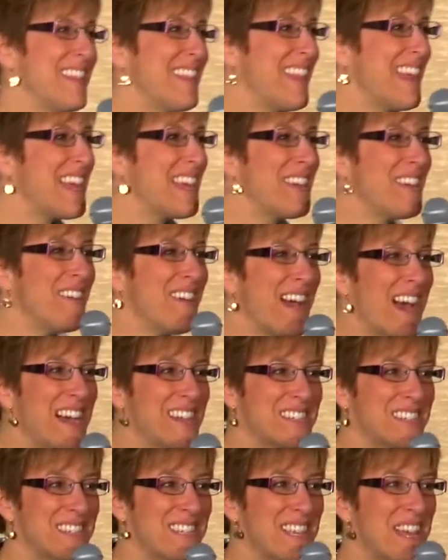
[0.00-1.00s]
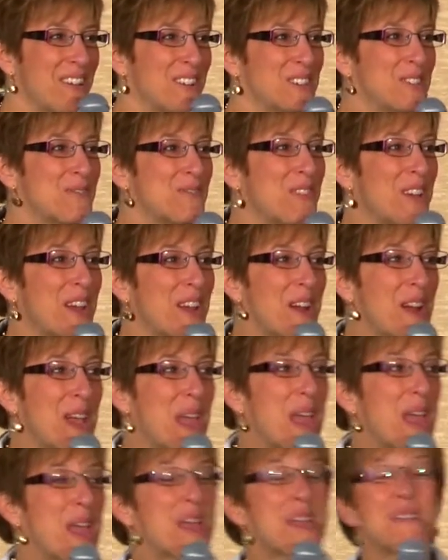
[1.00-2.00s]
Thank you, Ashley. That was
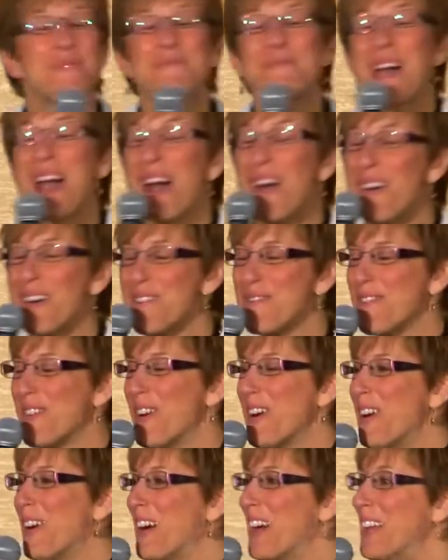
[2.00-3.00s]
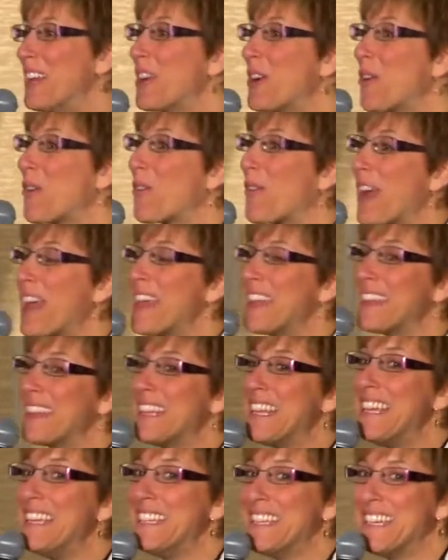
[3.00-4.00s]
very powerful and a great
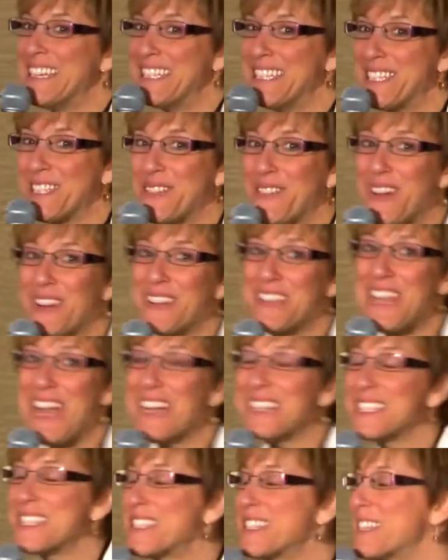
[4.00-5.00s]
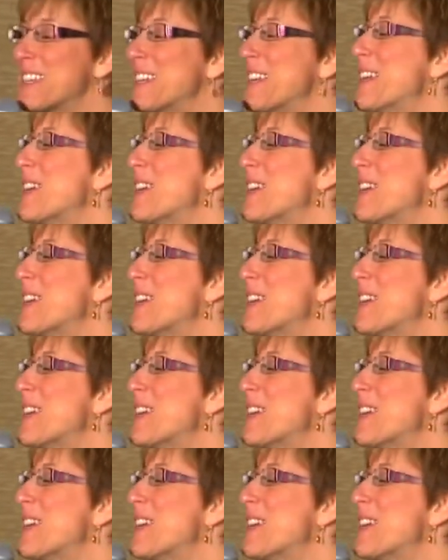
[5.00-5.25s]
lead-in to our next